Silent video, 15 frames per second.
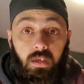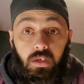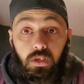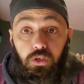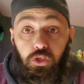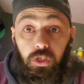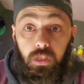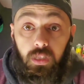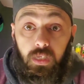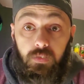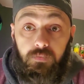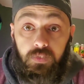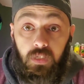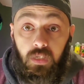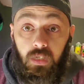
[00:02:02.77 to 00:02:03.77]
She
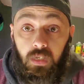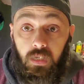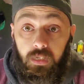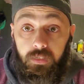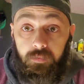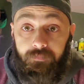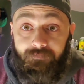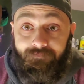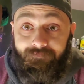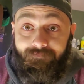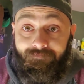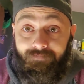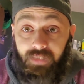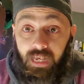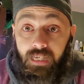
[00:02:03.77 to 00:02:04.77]
lives on.
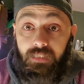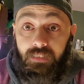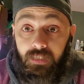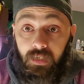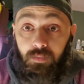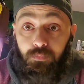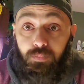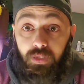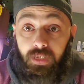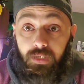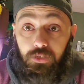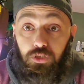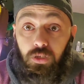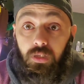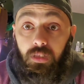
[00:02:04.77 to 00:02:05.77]
That
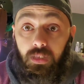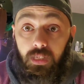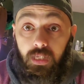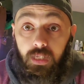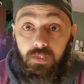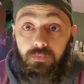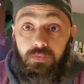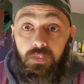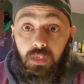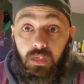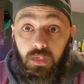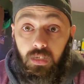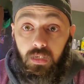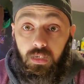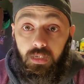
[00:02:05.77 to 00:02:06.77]
sumbitch lives
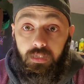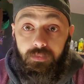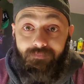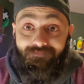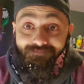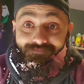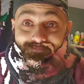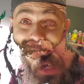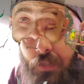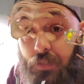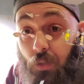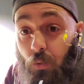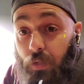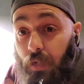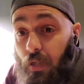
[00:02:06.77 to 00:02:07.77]
on.
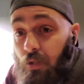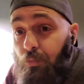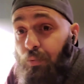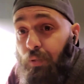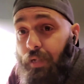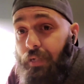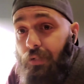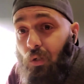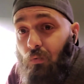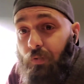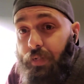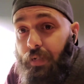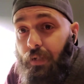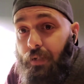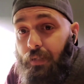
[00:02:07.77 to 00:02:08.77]
So another plant over
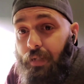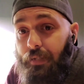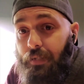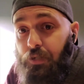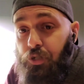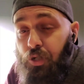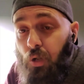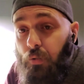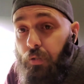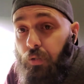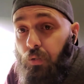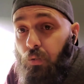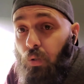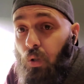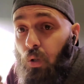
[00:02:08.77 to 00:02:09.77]
here I'd like to show
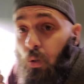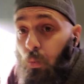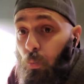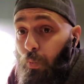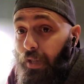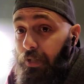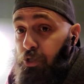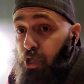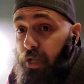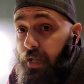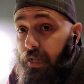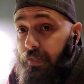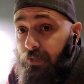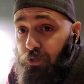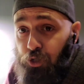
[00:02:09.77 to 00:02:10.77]
you, which
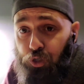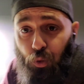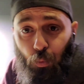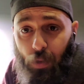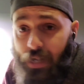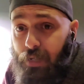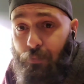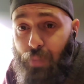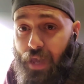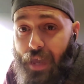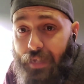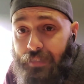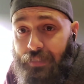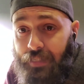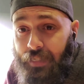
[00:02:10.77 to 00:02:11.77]
is just a random
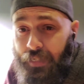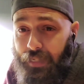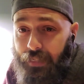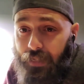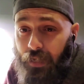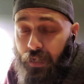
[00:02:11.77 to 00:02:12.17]
bag seed,